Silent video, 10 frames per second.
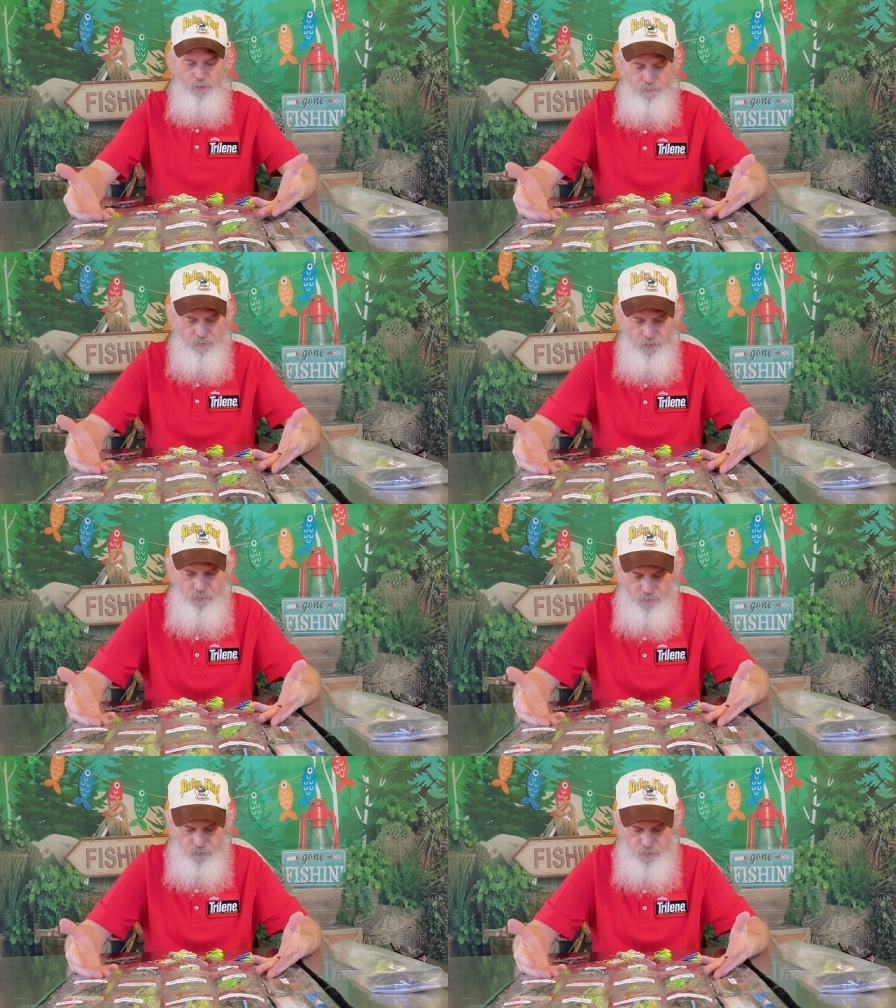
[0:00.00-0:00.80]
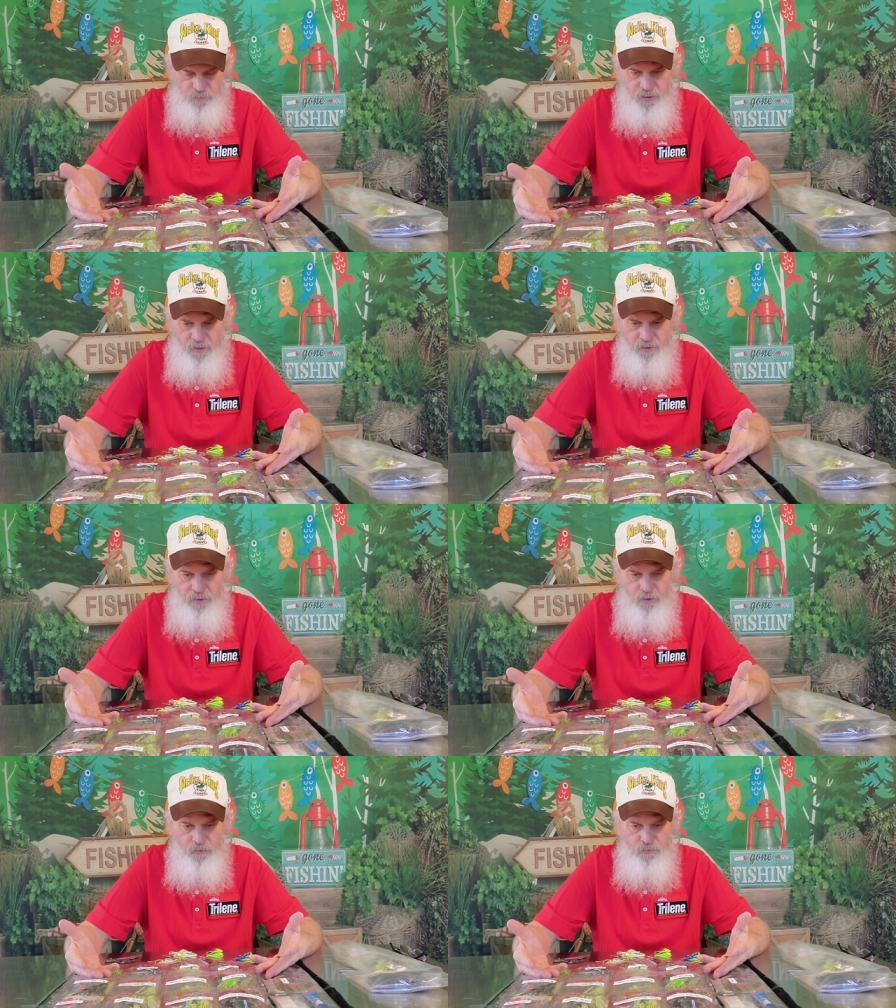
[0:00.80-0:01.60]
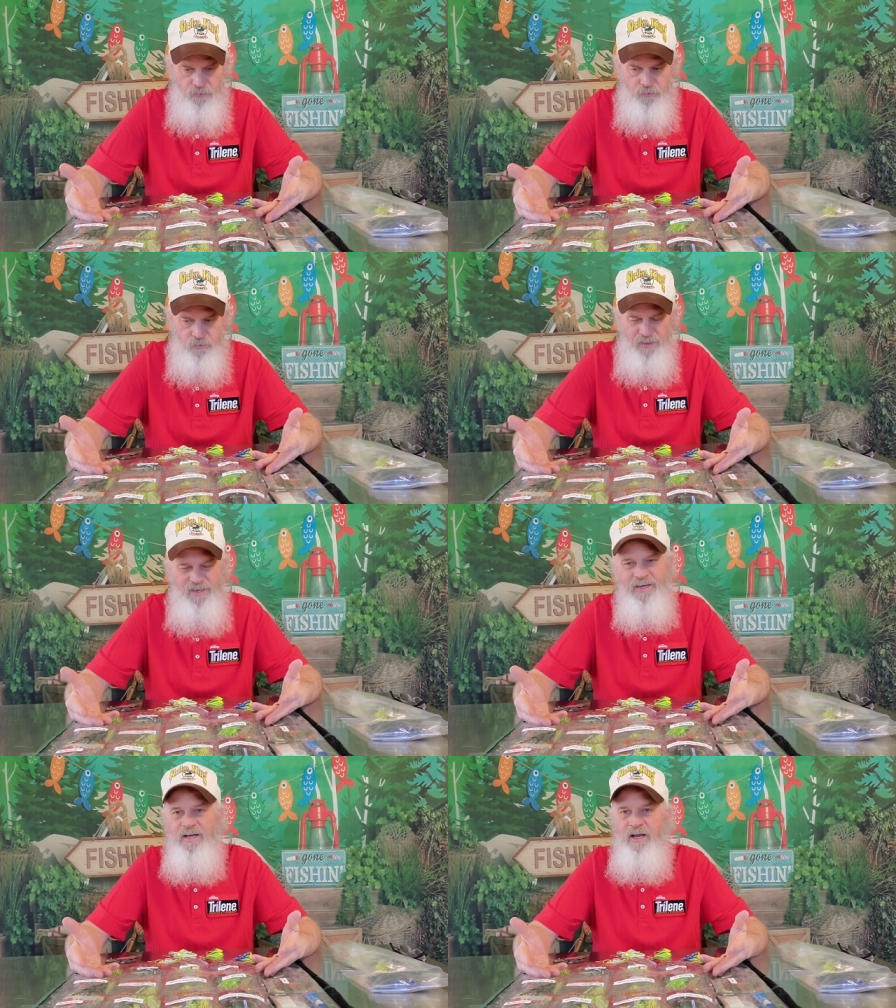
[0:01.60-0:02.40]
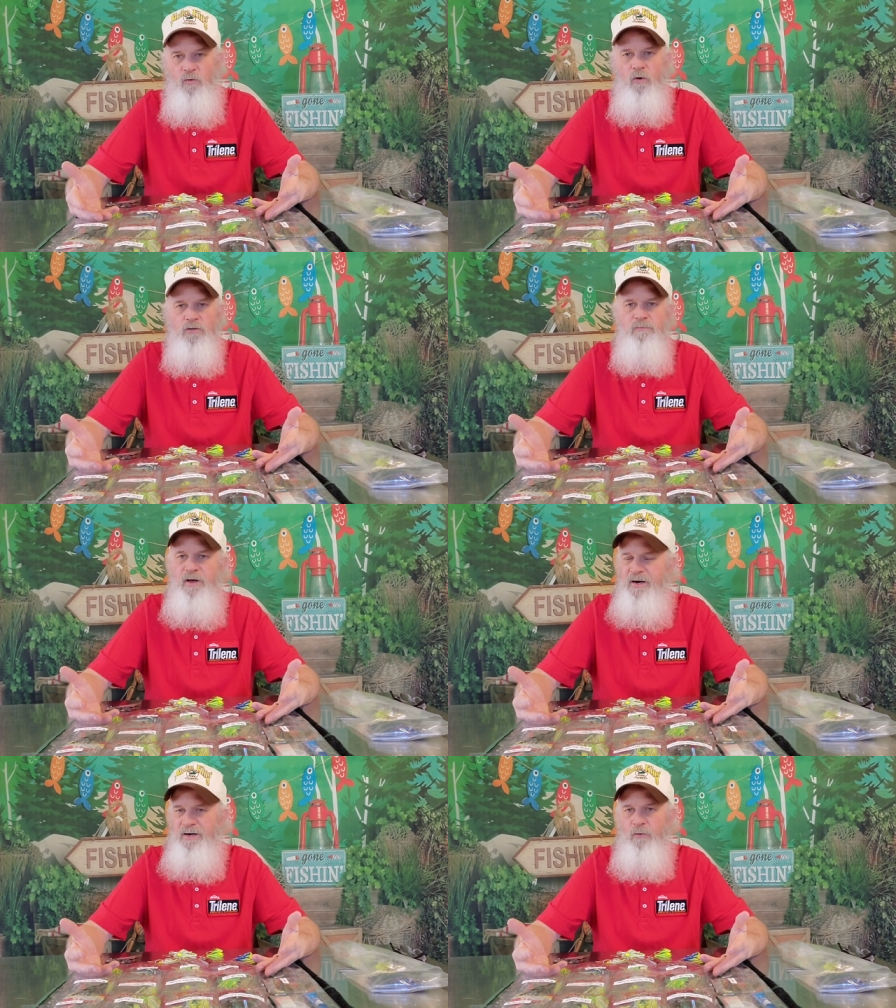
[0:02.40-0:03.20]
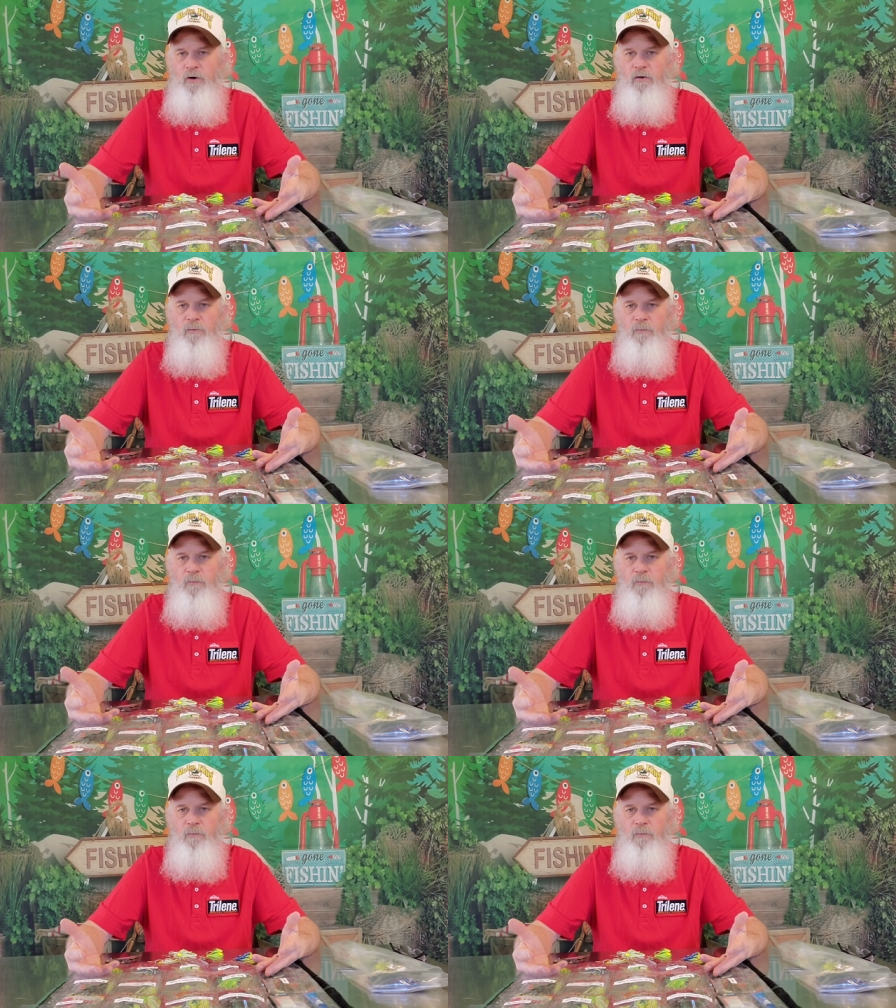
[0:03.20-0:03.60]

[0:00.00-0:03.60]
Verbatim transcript: and blue is one of those kind of colors it works bad anywhere.